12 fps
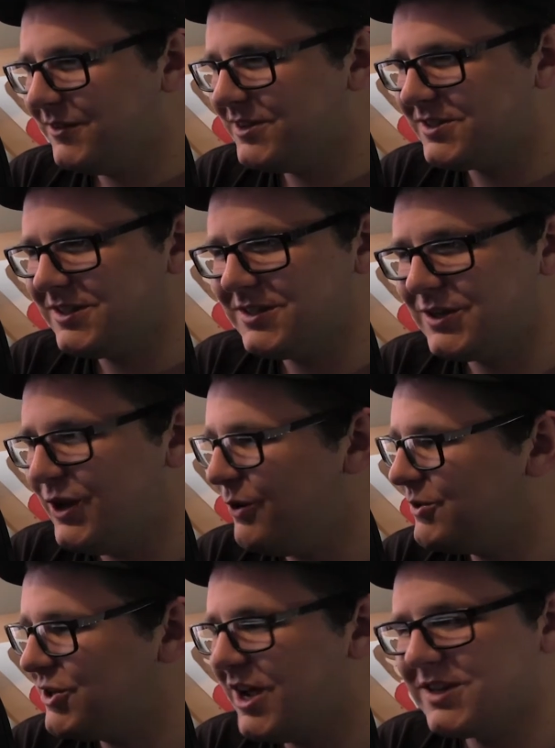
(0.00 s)
Just this
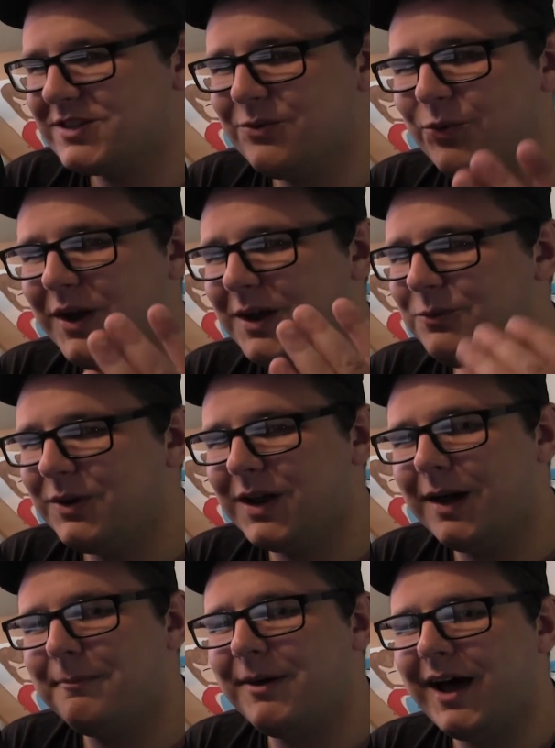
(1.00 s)
huge gust of wind
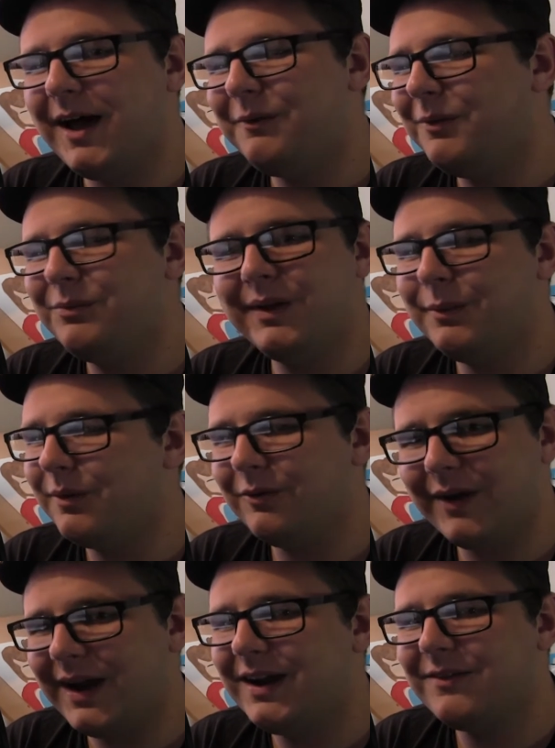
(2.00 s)
would come by when we were
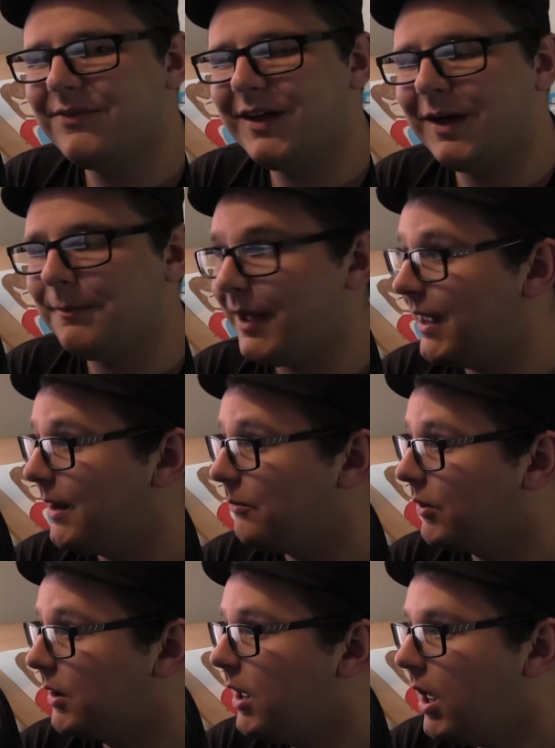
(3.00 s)
ready to film, and
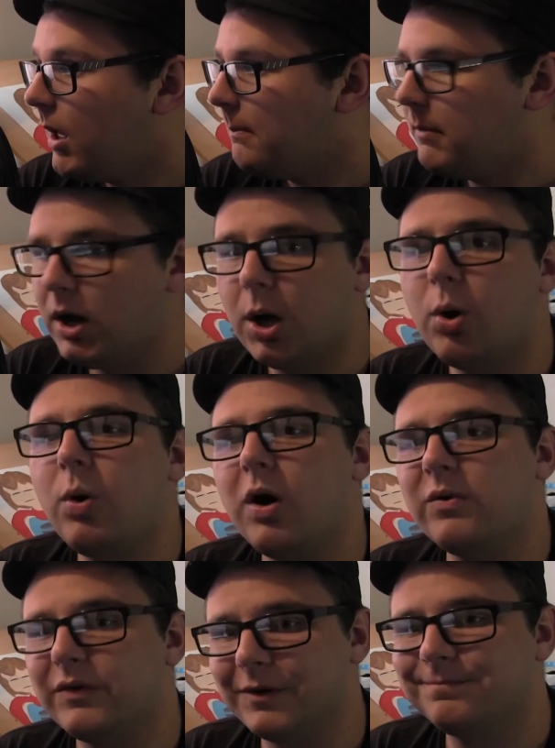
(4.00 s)
it would blow
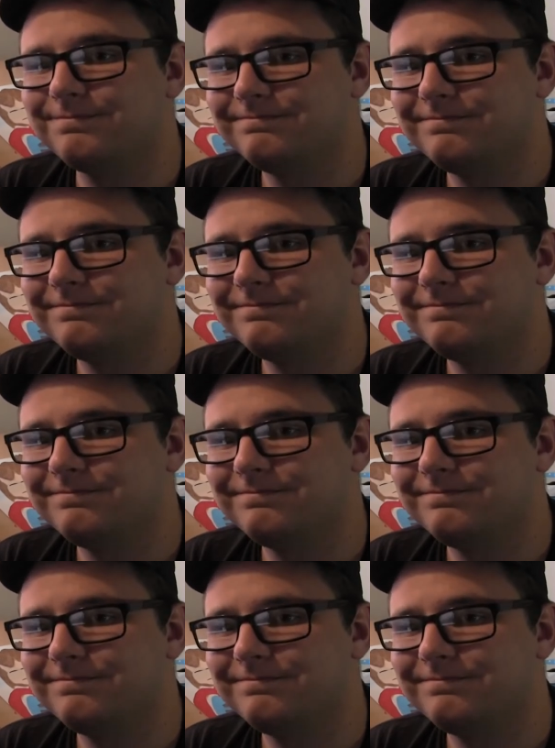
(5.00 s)
over.